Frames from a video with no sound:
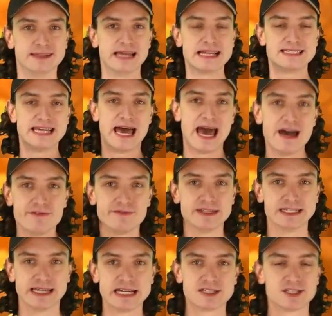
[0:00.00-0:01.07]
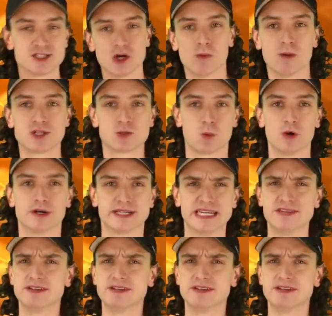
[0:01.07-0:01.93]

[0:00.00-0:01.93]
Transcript: That's heavy, that is so much work,